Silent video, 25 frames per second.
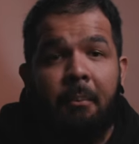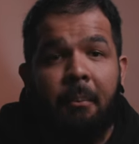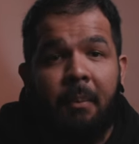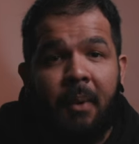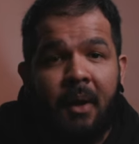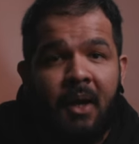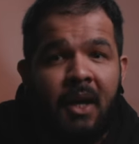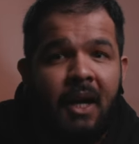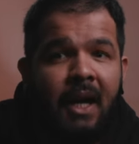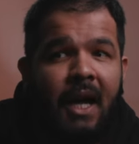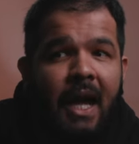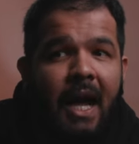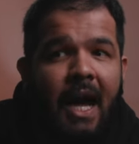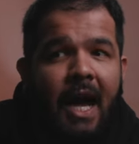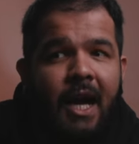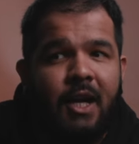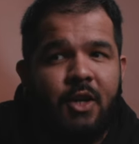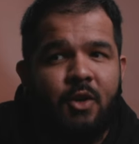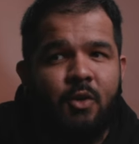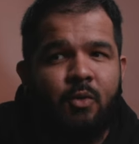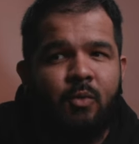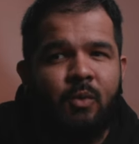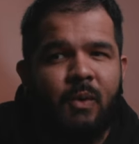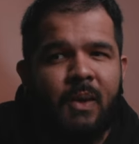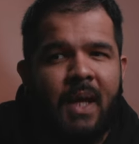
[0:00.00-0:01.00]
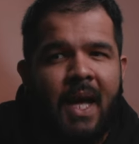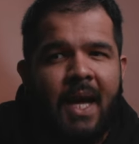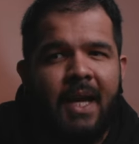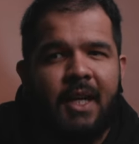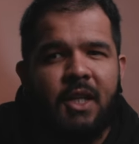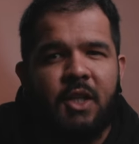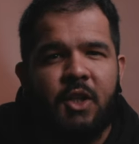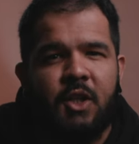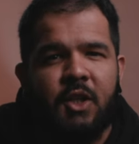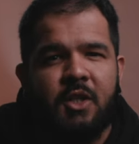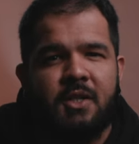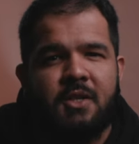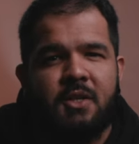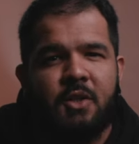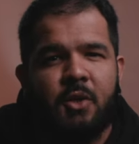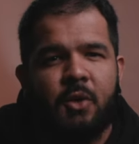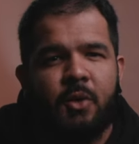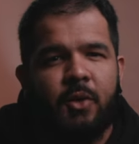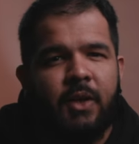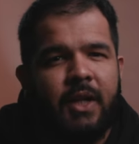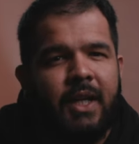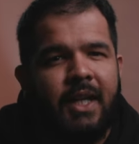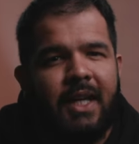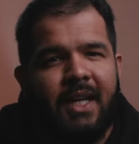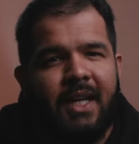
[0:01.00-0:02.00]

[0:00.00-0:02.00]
but I don't like the screen